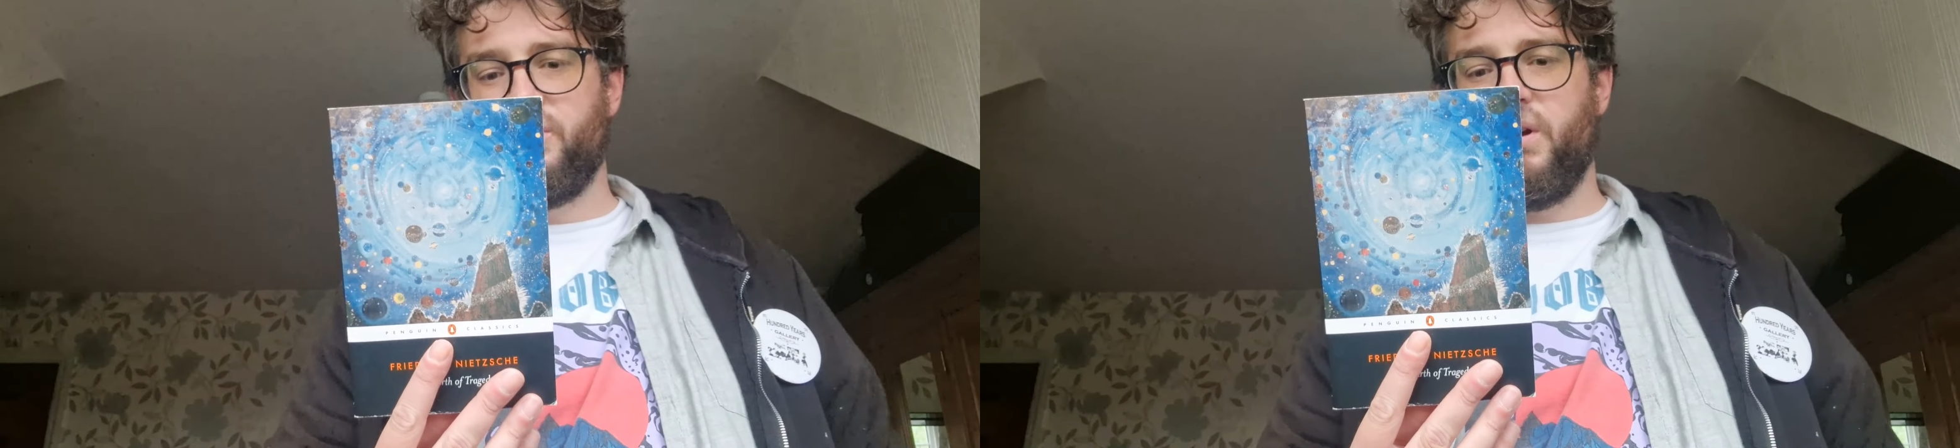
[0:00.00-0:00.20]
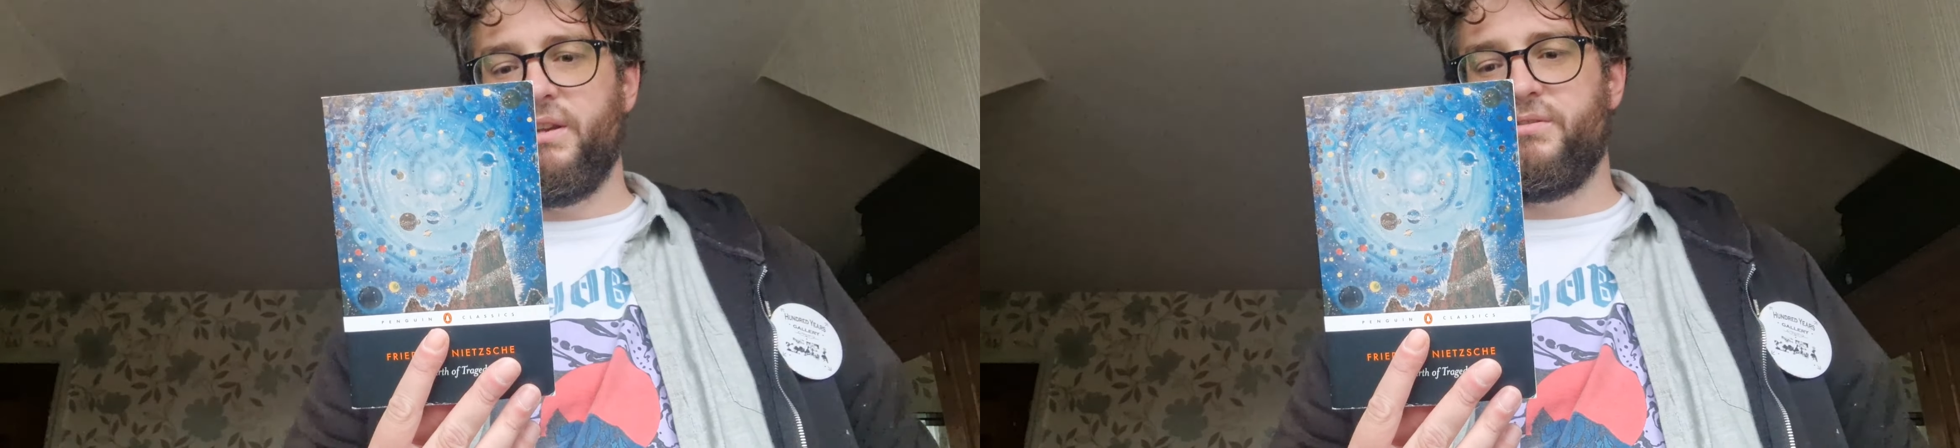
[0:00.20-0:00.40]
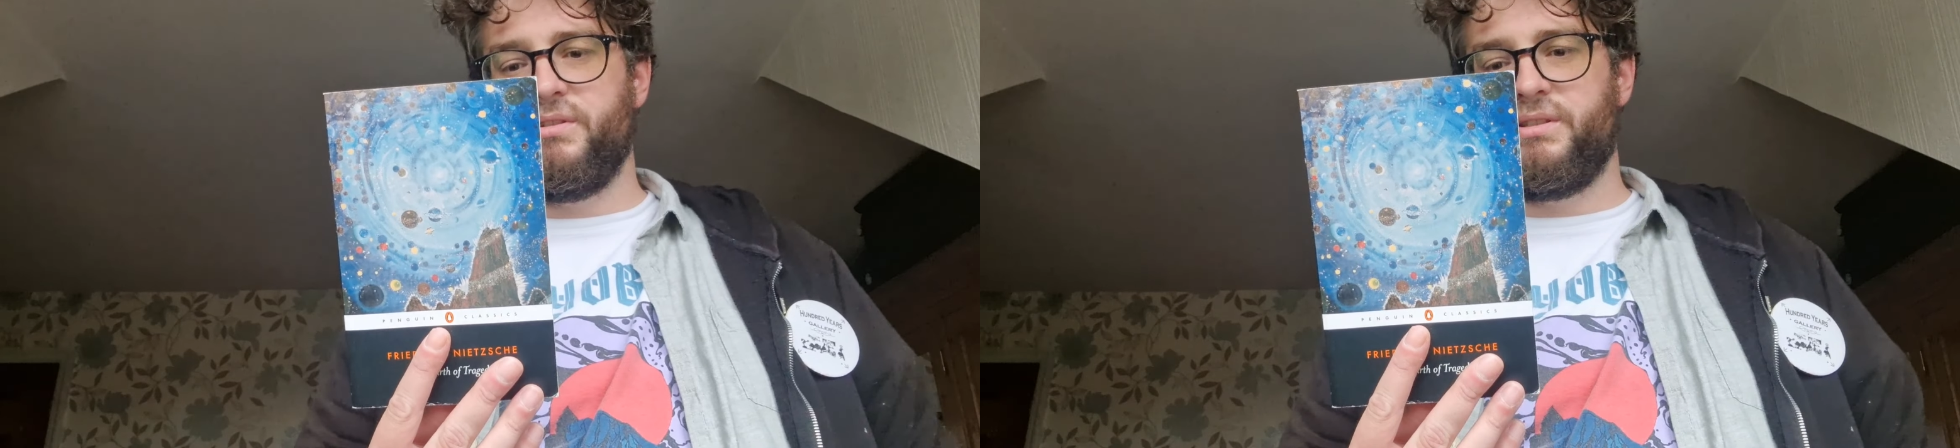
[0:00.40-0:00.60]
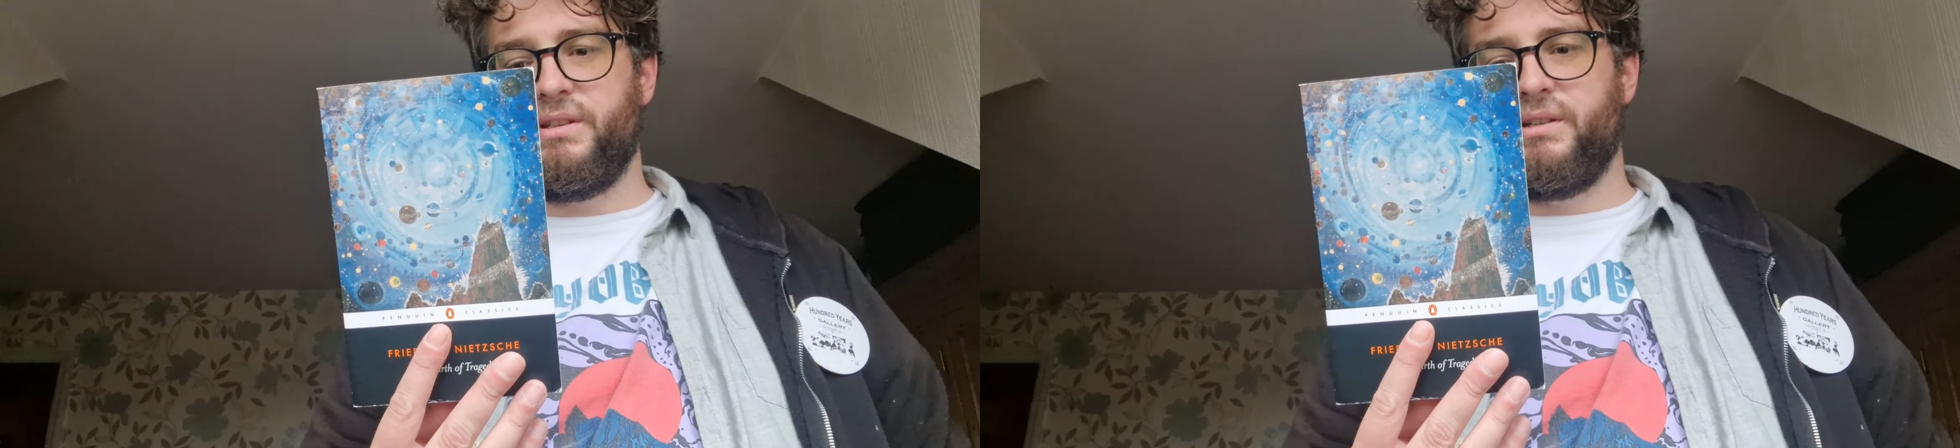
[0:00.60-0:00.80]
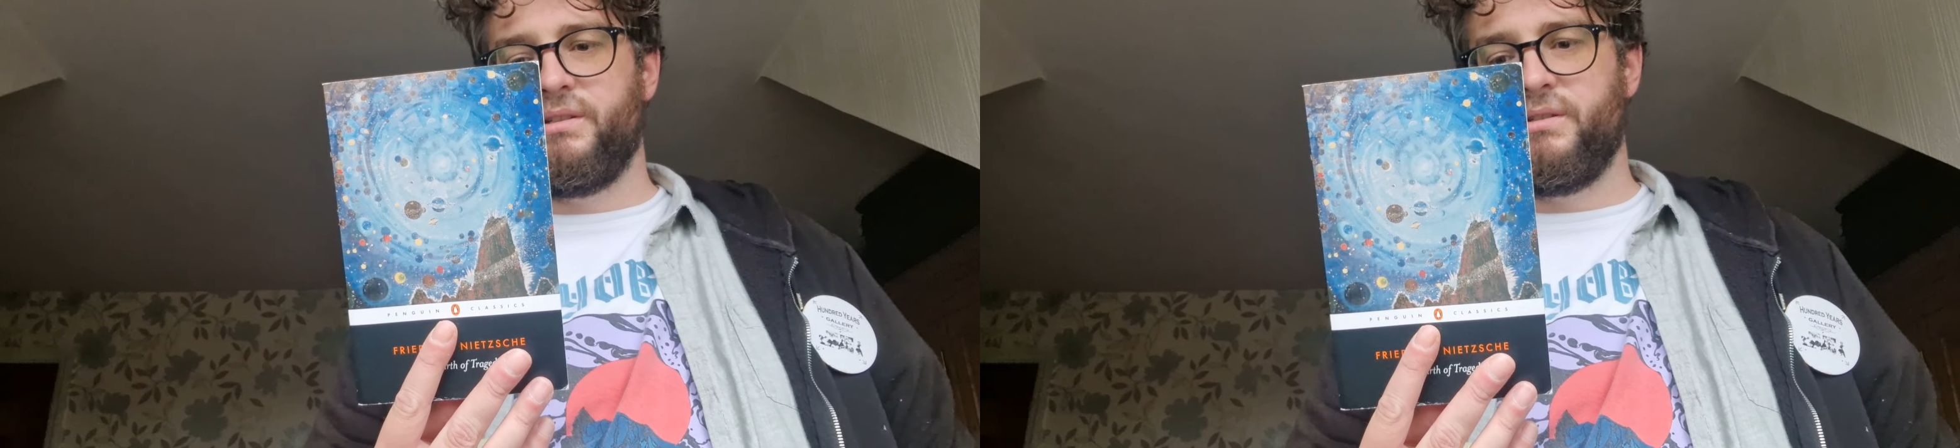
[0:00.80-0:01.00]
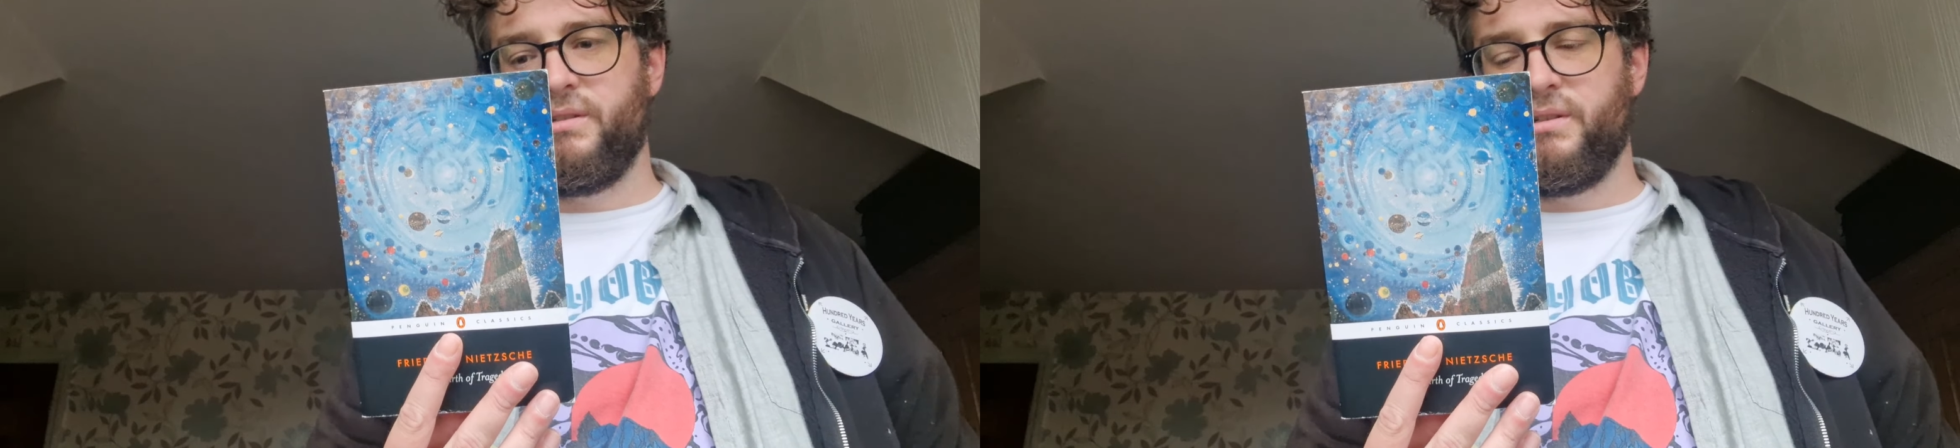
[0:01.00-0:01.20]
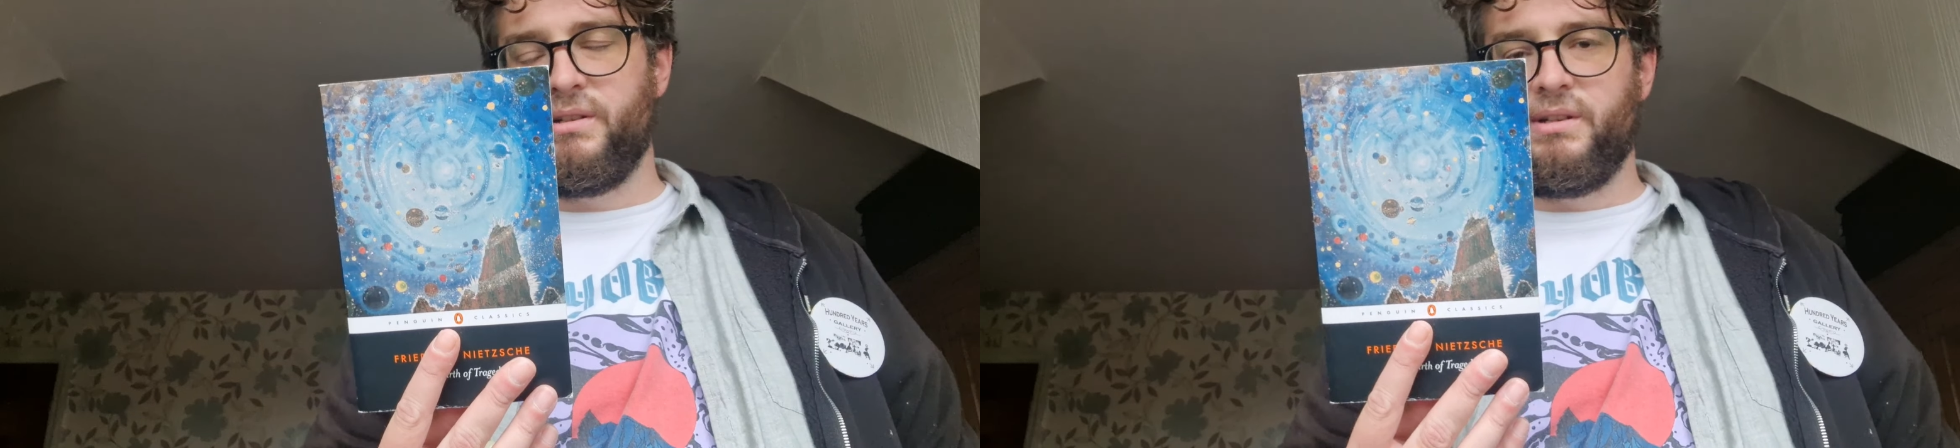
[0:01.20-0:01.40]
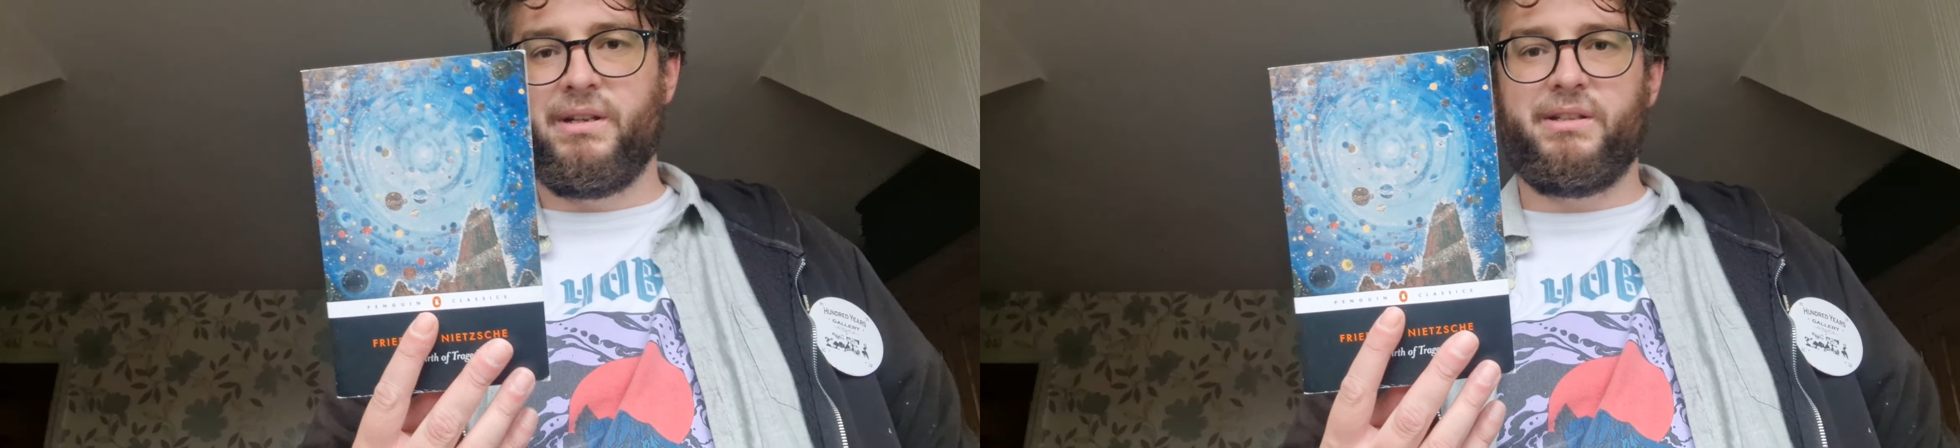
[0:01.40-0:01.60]
quite interesting.
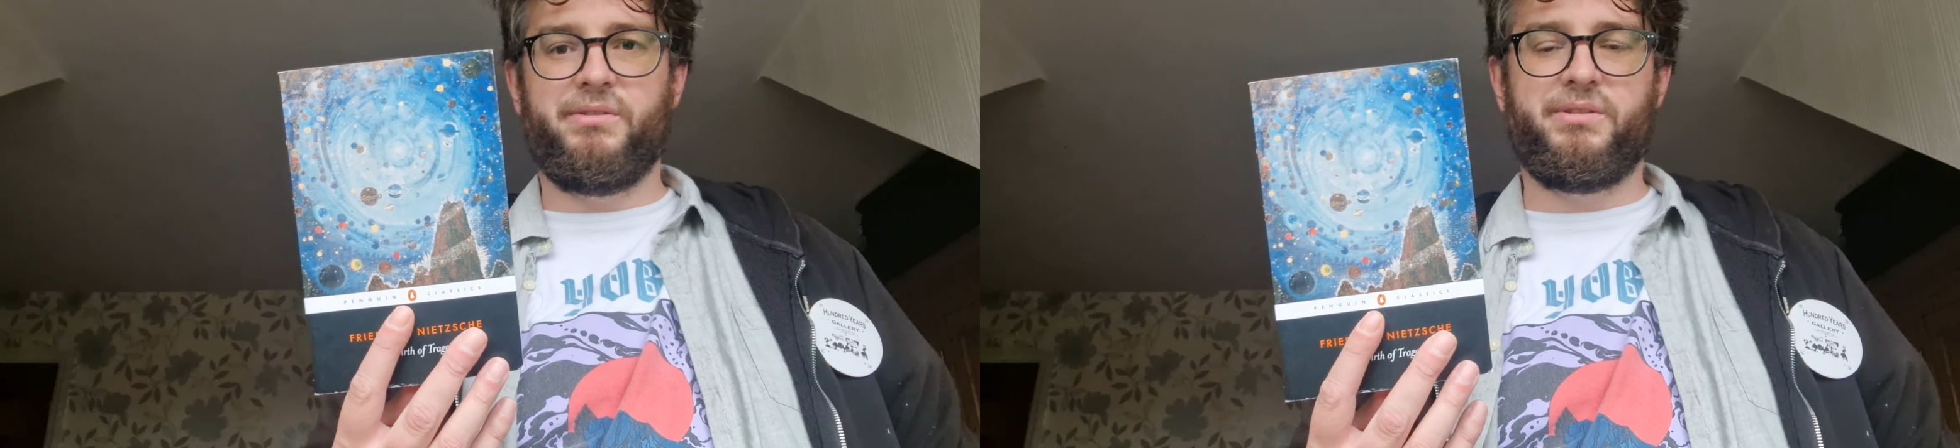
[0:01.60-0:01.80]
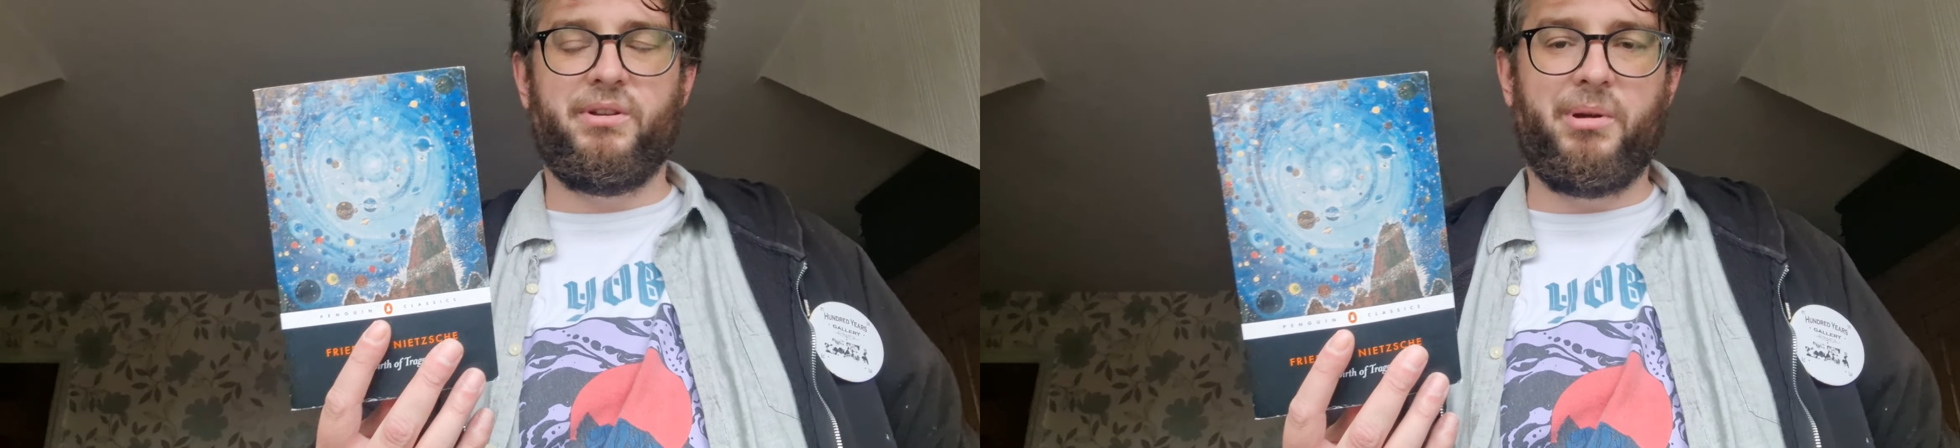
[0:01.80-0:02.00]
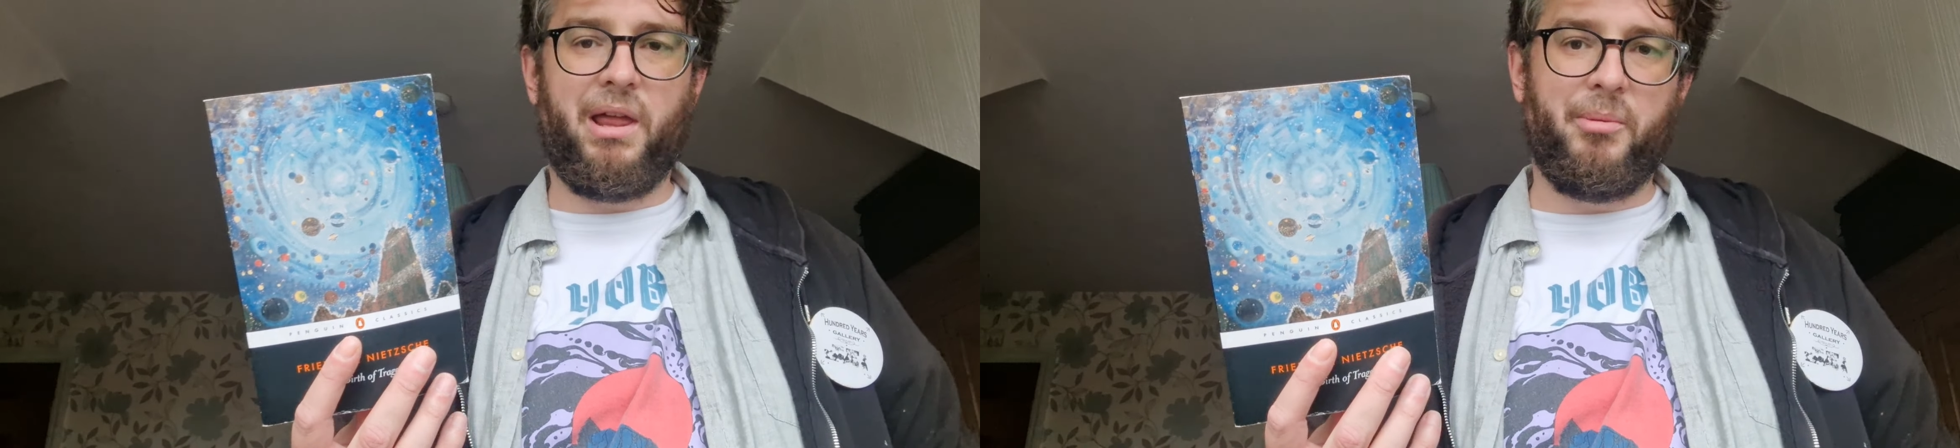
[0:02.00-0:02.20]
It talks a lot about